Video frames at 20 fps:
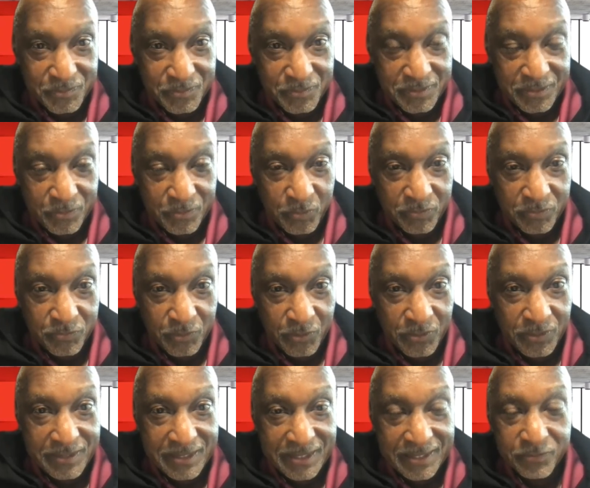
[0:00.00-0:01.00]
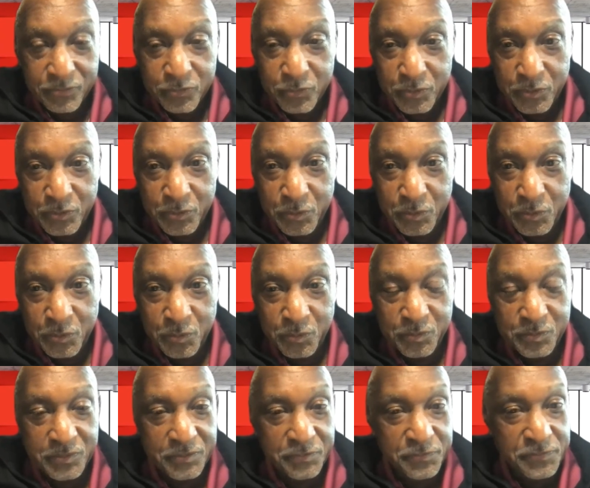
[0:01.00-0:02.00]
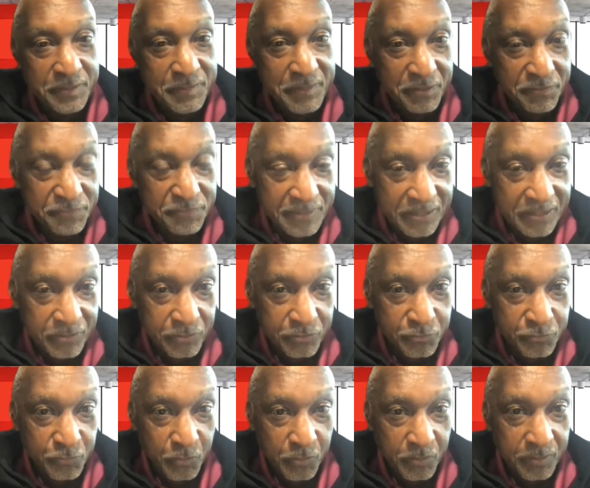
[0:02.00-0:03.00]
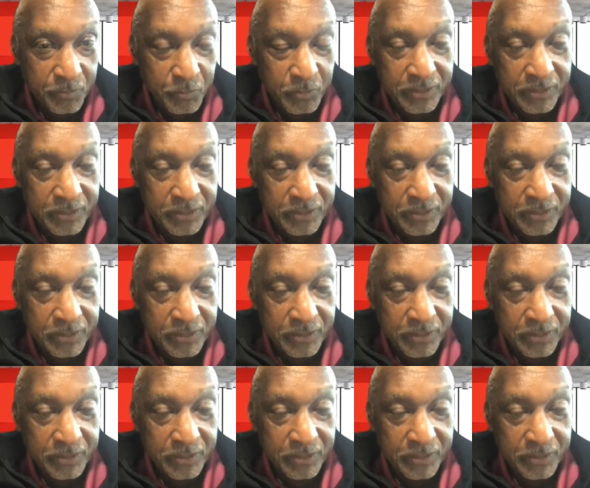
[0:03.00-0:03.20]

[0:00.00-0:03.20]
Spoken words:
And we've learned that through the Female Founders Forum.